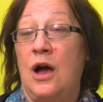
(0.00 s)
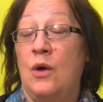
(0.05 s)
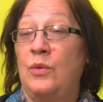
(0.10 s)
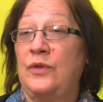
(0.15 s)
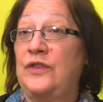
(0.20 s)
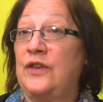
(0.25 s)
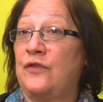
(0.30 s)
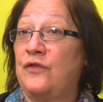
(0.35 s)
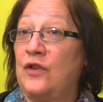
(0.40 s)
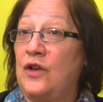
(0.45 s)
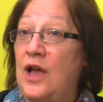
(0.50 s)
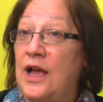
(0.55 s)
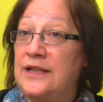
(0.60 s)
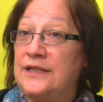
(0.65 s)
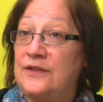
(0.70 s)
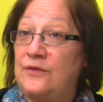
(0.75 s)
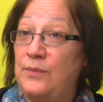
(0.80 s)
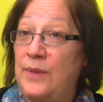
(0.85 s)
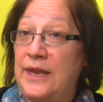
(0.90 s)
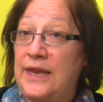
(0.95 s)
with different
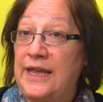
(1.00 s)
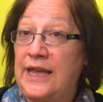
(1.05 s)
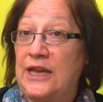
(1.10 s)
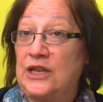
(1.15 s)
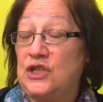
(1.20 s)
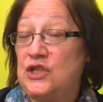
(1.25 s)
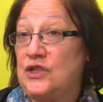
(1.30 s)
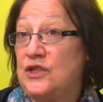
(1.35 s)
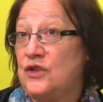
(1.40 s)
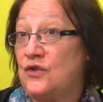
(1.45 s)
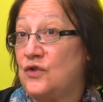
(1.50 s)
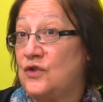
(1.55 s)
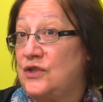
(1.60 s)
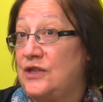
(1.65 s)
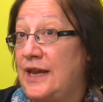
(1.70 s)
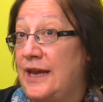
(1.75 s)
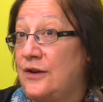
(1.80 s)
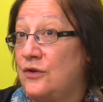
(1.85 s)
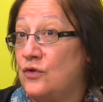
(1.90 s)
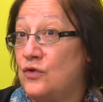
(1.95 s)
kinds of medications that are
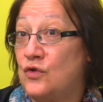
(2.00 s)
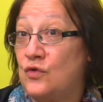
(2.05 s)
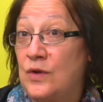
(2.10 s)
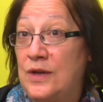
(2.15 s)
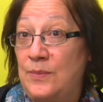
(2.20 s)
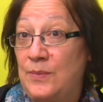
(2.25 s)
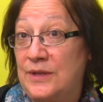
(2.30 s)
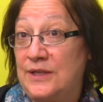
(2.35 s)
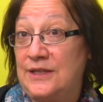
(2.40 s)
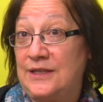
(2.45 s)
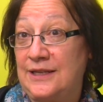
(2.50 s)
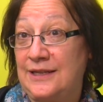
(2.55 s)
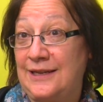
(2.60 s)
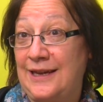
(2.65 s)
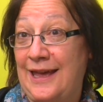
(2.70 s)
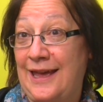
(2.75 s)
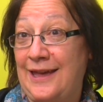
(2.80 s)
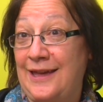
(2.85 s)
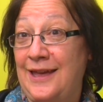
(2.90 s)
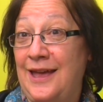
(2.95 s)
standard treatments
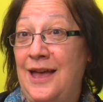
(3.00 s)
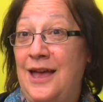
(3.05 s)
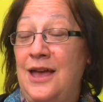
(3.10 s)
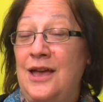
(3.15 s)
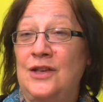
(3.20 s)
today.